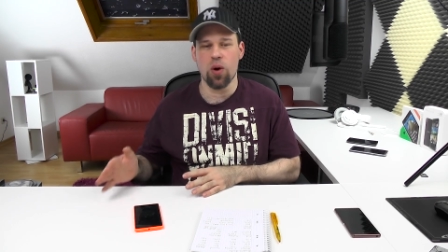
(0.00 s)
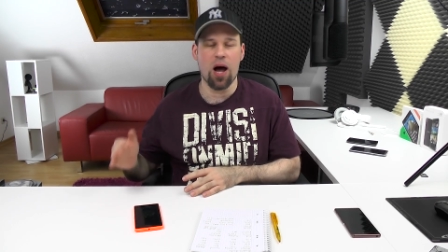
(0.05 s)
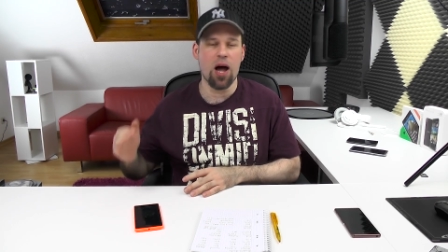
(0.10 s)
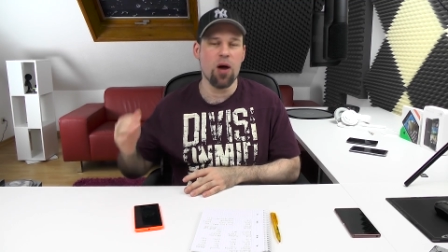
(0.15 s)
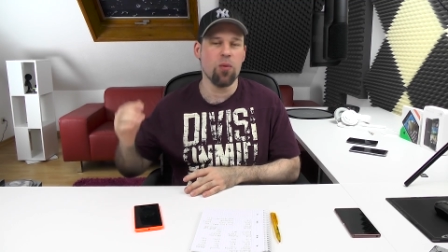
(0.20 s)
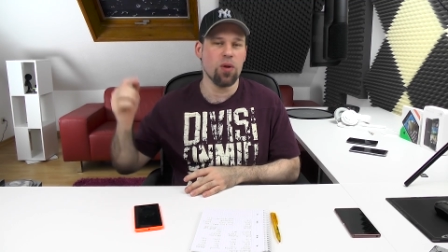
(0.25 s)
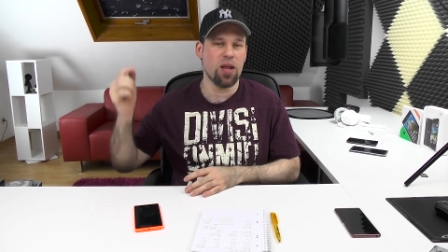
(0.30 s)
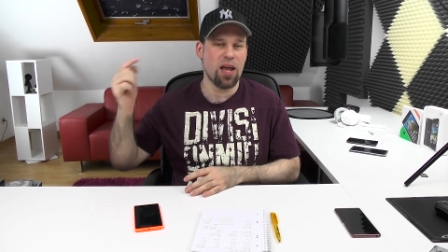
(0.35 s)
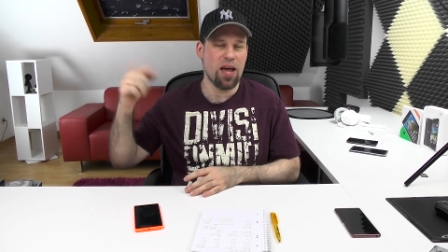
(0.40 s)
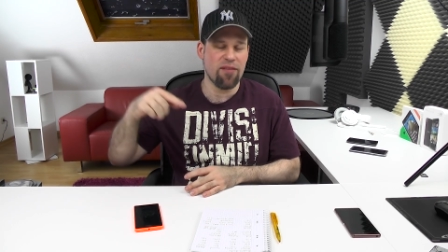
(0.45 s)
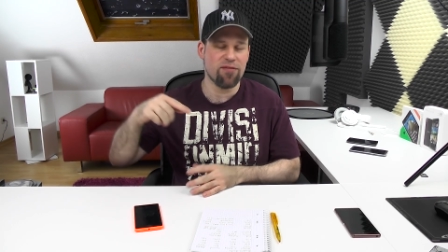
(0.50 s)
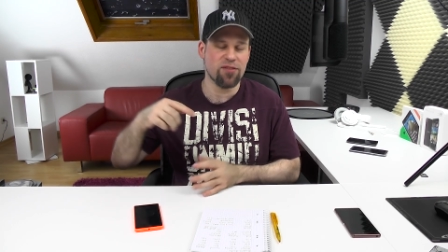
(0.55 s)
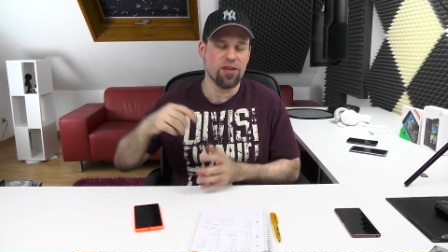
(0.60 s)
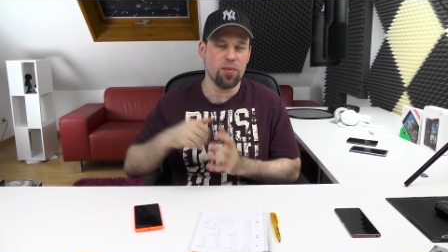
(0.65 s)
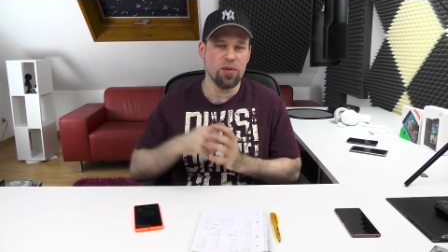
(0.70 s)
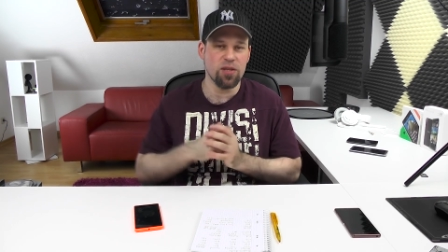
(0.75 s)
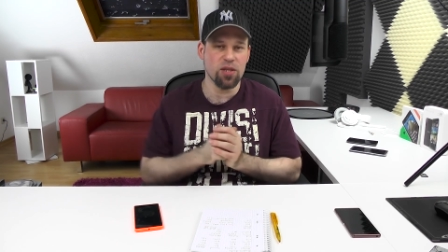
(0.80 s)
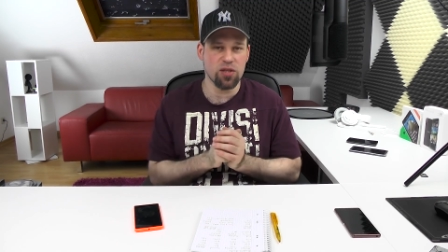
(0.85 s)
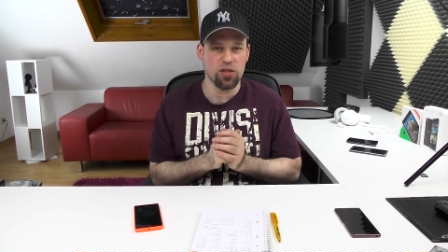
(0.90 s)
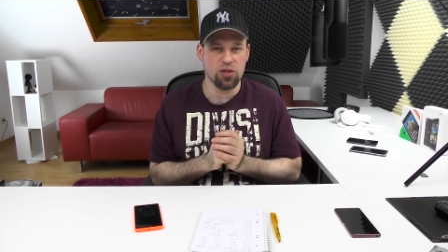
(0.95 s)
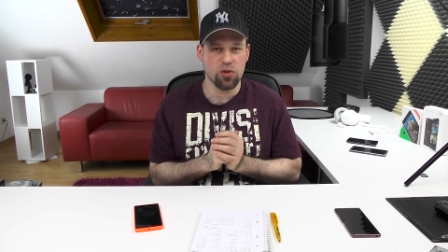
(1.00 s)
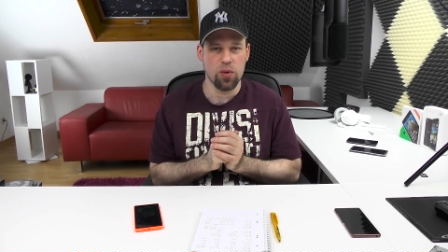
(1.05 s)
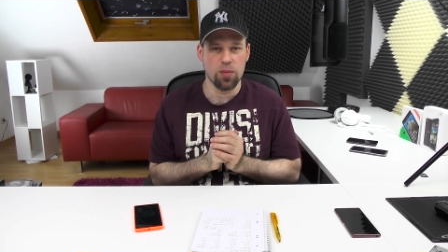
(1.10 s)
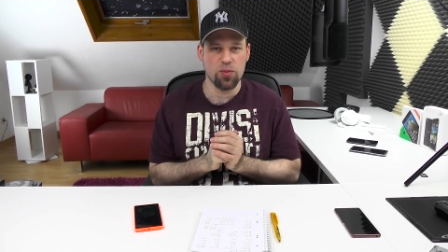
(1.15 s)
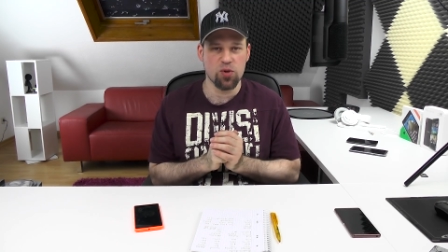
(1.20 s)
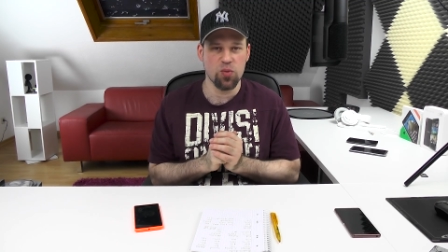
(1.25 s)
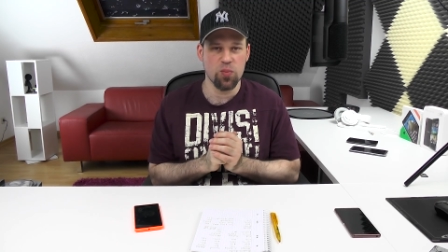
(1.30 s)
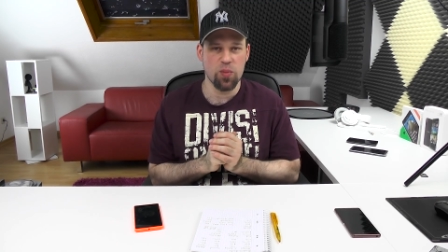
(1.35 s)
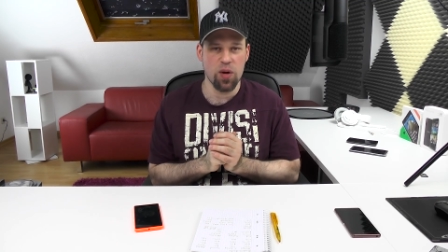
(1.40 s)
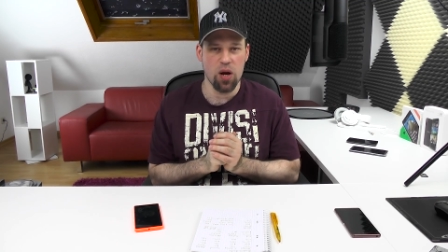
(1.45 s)
I will have them in the
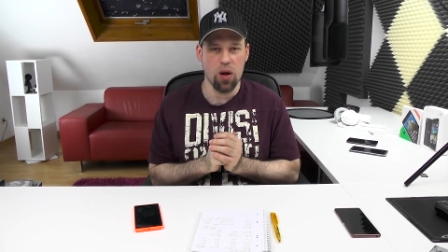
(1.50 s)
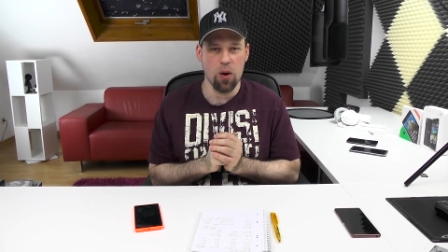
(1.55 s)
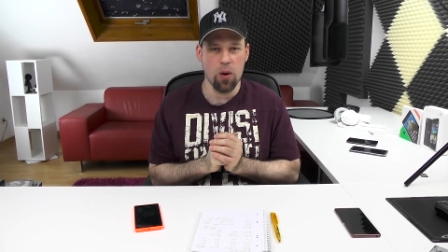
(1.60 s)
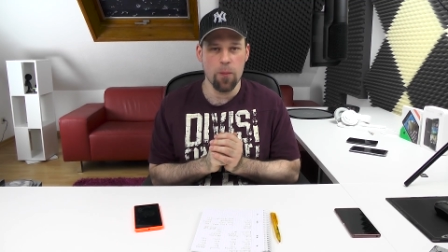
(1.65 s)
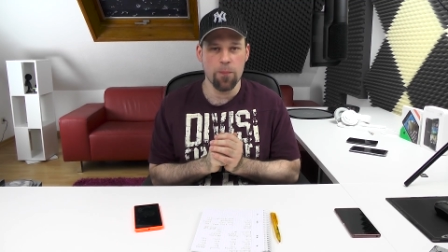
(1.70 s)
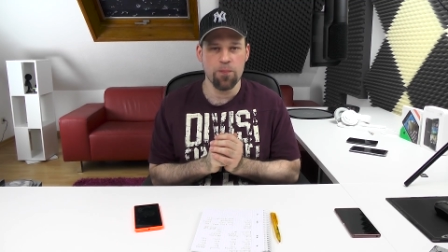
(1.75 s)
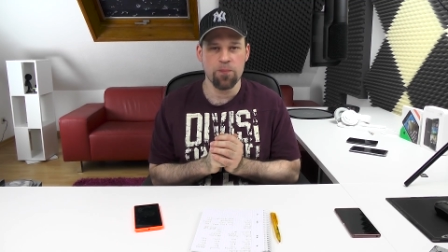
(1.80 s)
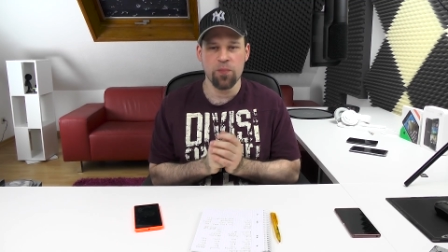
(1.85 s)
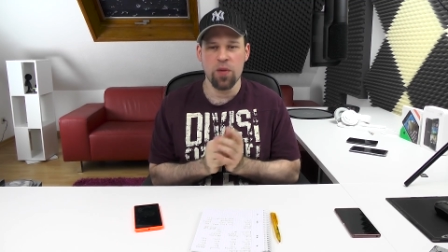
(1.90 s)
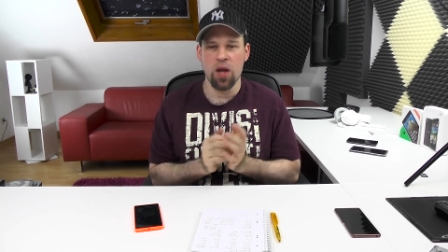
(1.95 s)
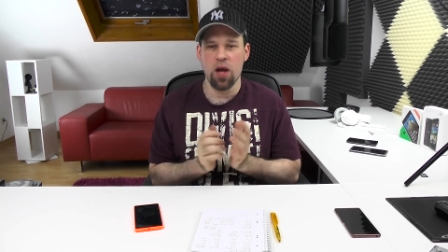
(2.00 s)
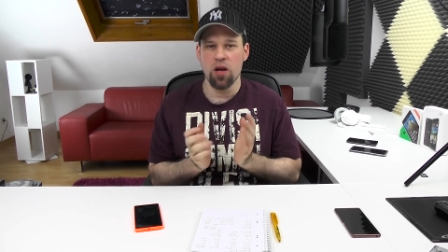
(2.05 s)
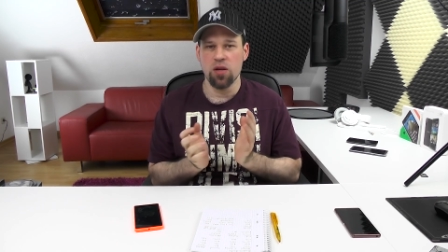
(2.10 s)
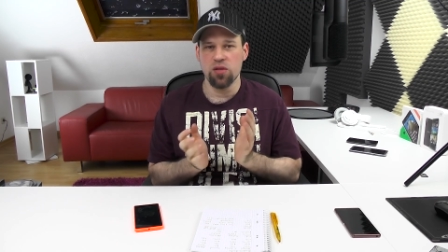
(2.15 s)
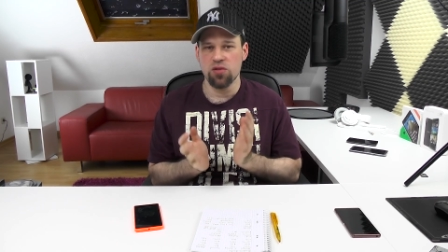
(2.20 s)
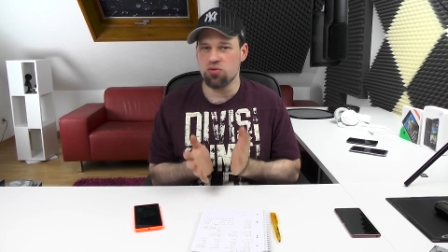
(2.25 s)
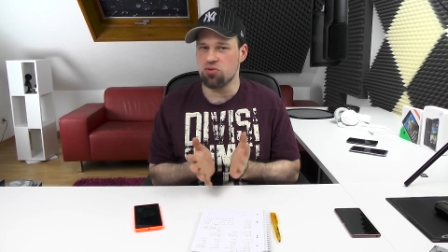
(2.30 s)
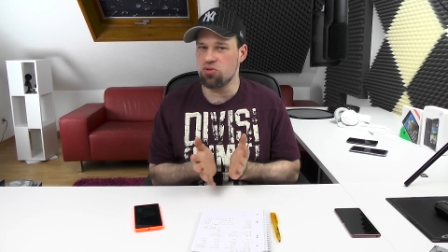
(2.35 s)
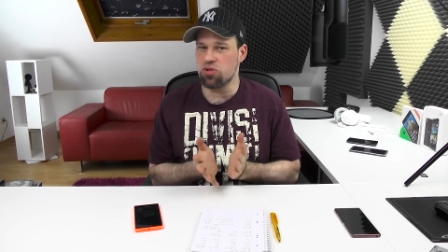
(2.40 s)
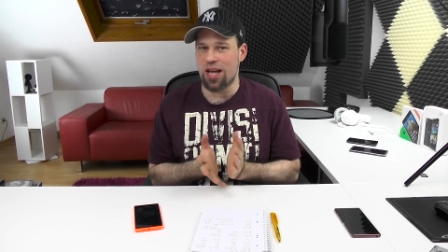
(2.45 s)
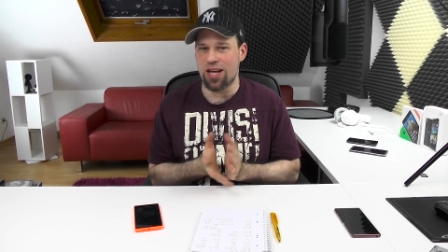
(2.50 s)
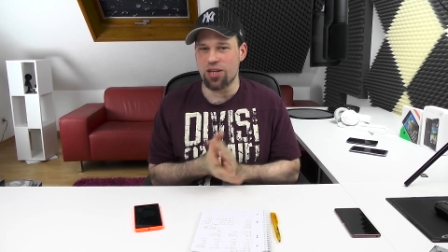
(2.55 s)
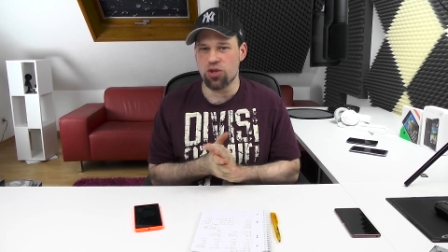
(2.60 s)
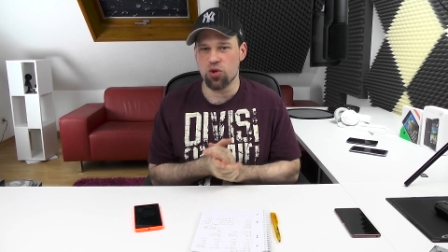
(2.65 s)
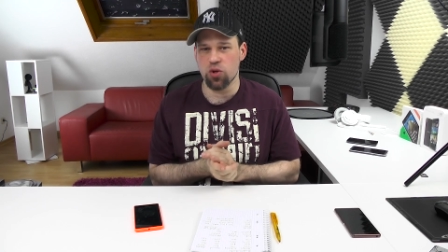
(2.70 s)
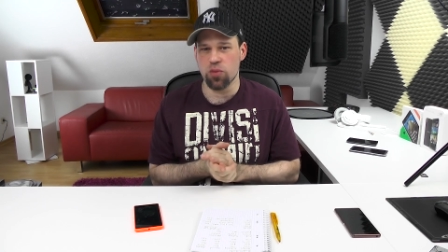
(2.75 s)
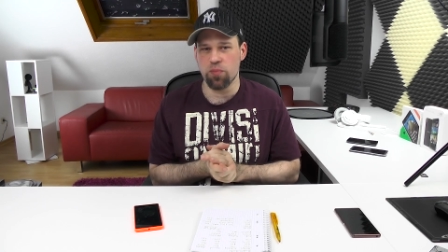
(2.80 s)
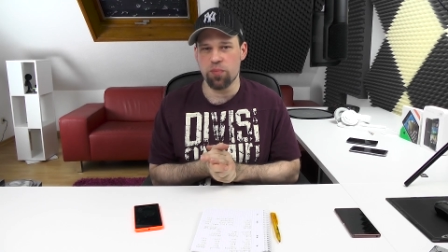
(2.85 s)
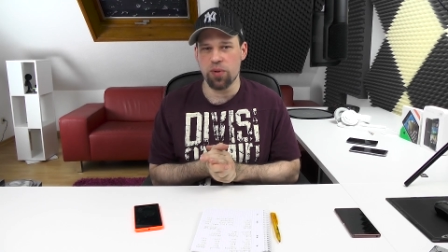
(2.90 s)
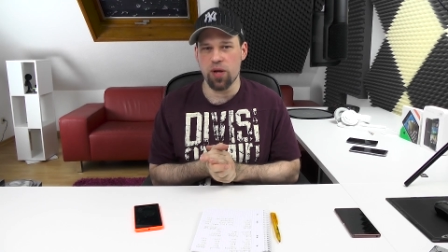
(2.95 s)
description below. That
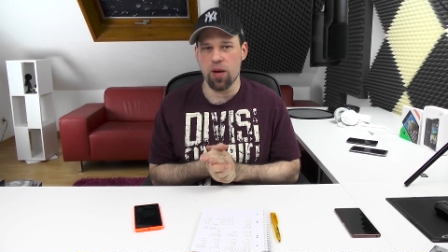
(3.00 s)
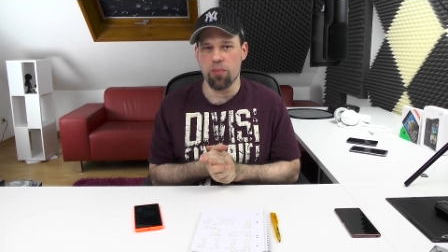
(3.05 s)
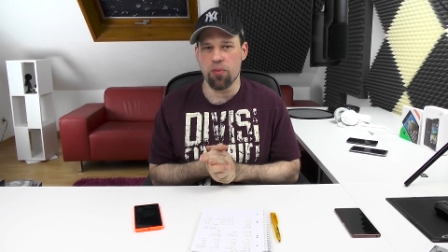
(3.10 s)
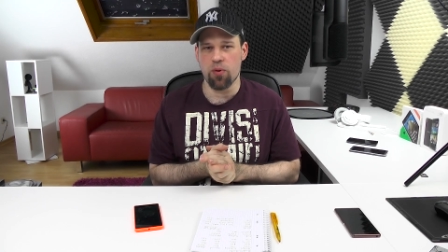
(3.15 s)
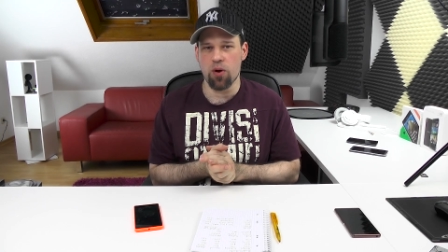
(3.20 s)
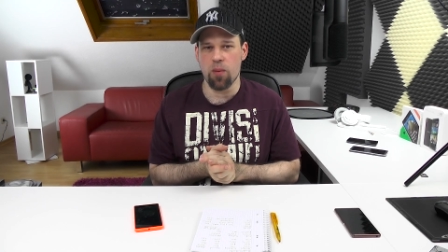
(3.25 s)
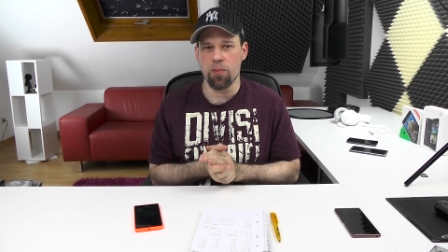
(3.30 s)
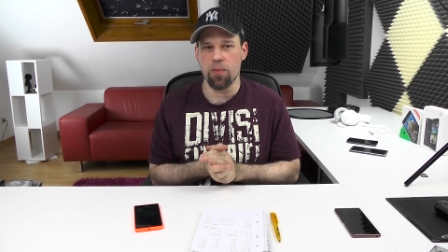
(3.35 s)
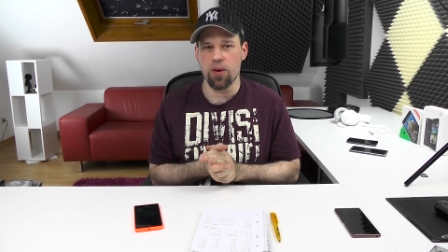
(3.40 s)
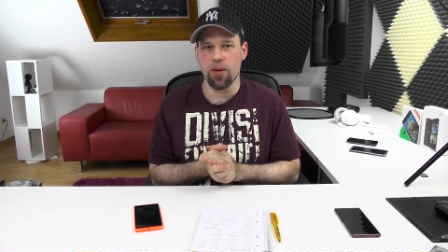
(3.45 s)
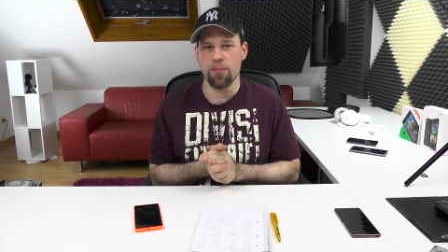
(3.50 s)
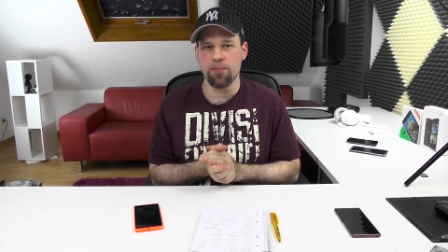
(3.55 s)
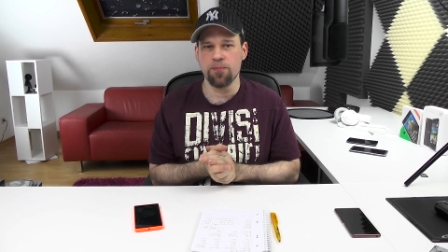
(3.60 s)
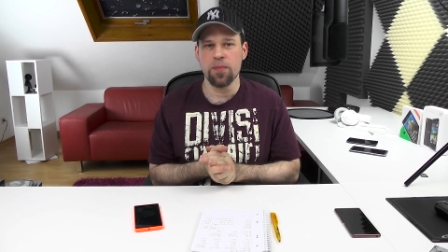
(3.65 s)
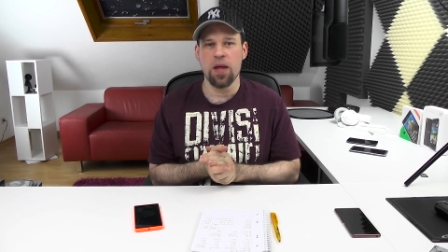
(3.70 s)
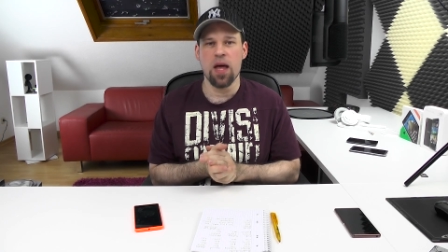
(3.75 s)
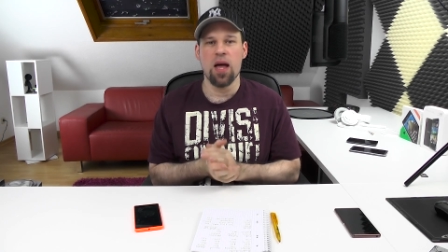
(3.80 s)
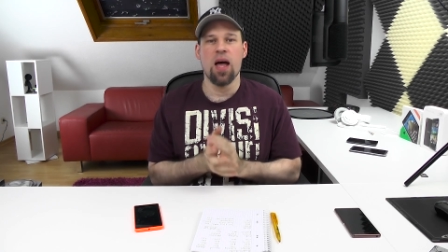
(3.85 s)
shouldn't be a problem.